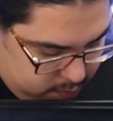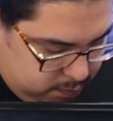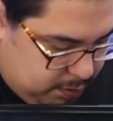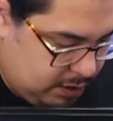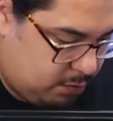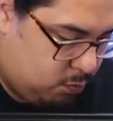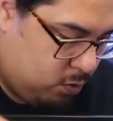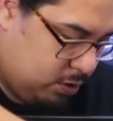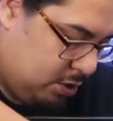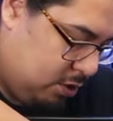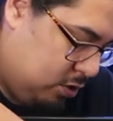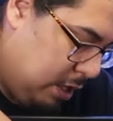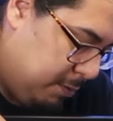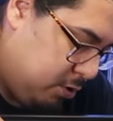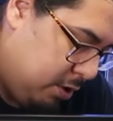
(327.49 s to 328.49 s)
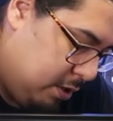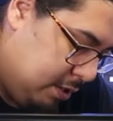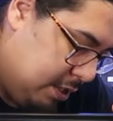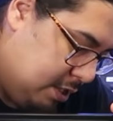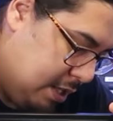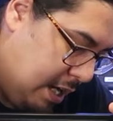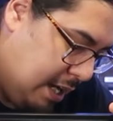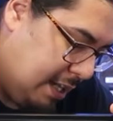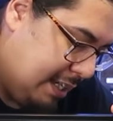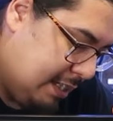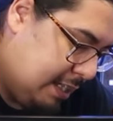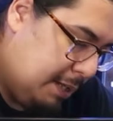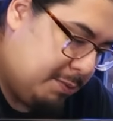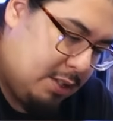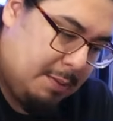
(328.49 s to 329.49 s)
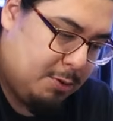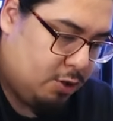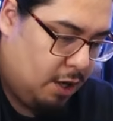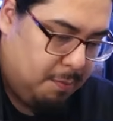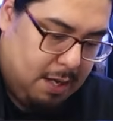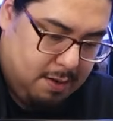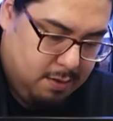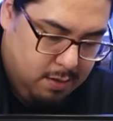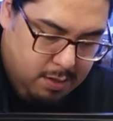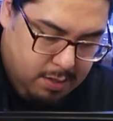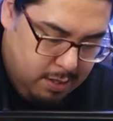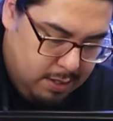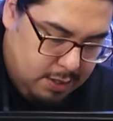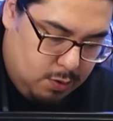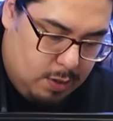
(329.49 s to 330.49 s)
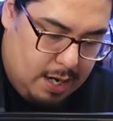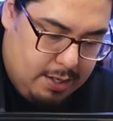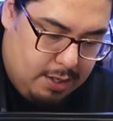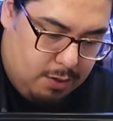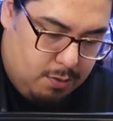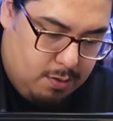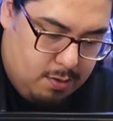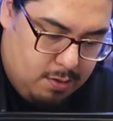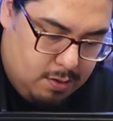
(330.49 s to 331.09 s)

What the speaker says: Put some more substrate on this side. I like deep substrate, man. That's what I do.